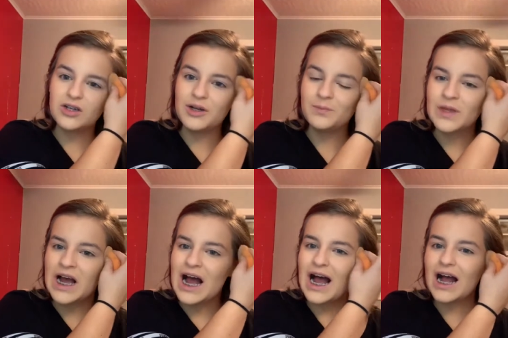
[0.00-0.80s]
good.
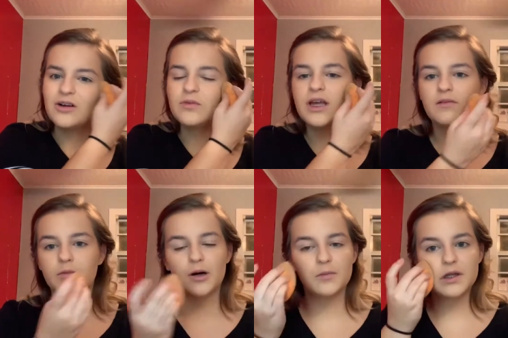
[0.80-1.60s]
I don't really have a
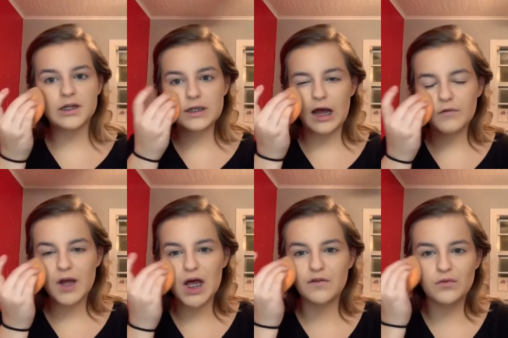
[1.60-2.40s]
problem with this. I have
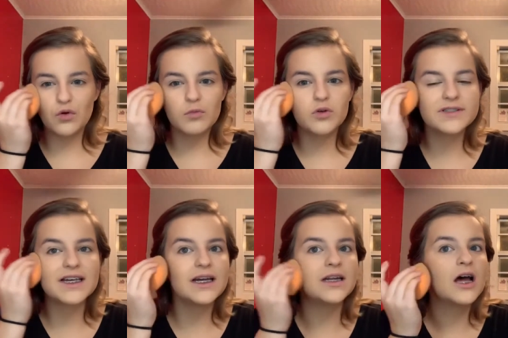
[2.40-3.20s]
kind of normal
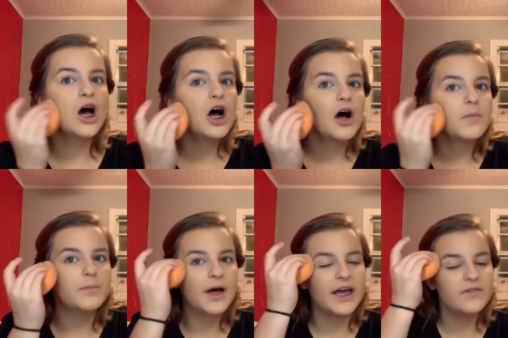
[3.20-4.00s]
skin,
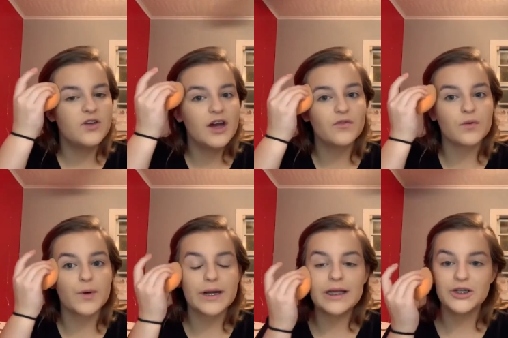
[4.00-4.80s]
but if you have
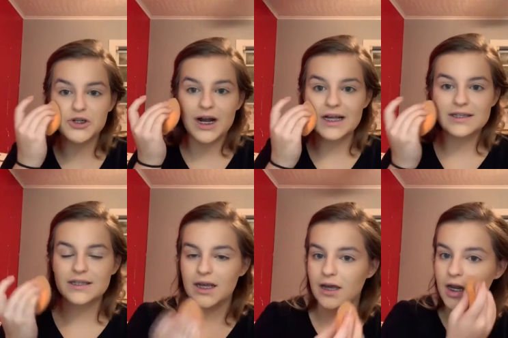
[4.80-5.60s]
really dry
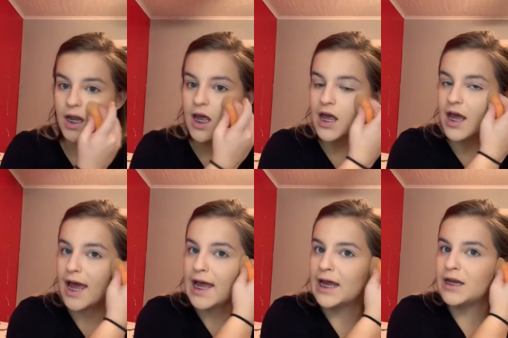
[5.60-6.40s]
skin
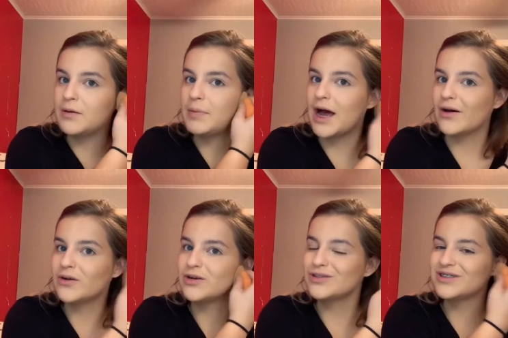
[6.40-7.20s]
and
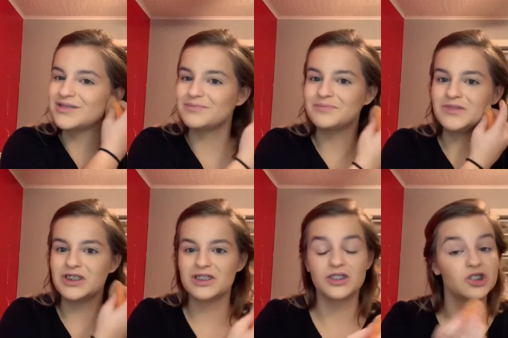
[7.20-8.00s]
powders
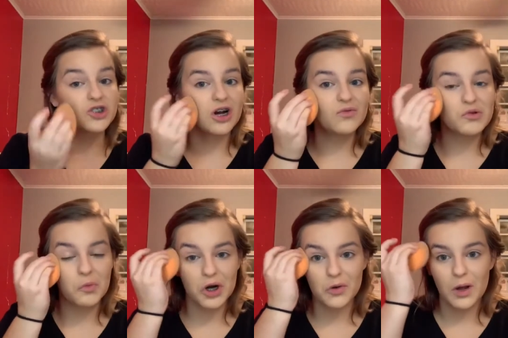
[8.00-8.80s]
just don't
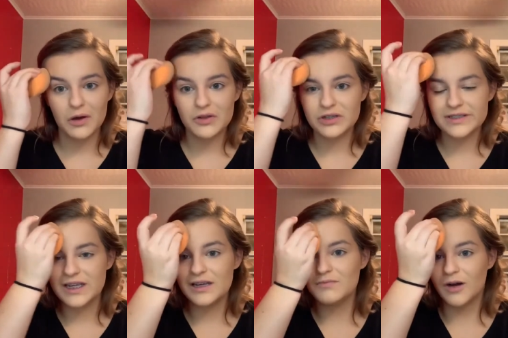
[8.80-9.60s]
work well with your
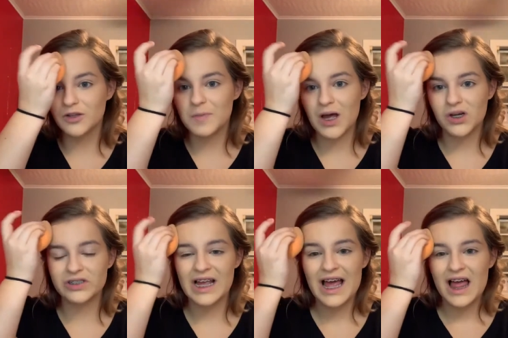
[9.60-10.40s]
skin, most powders,
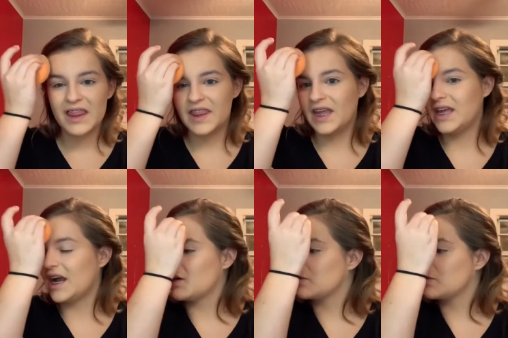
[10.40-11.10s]
then I